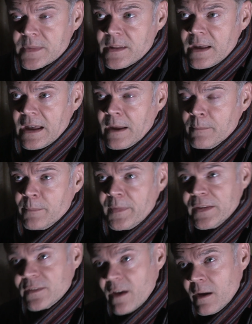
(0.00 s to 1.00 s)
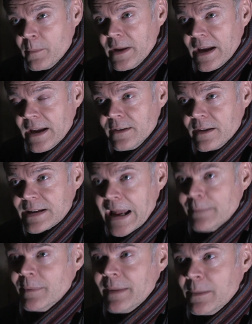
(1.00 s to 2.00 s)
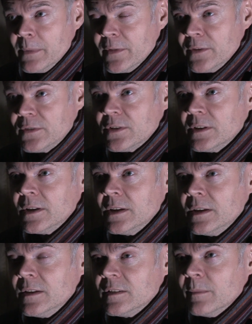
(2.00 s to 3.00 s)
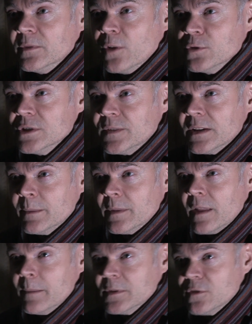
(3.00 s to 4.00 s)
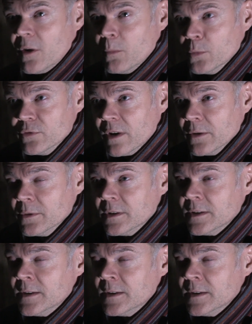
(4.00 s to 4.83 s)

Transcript: But this time we had a cameraman with us, some dodgy fellow by the name of Tom Woodrow,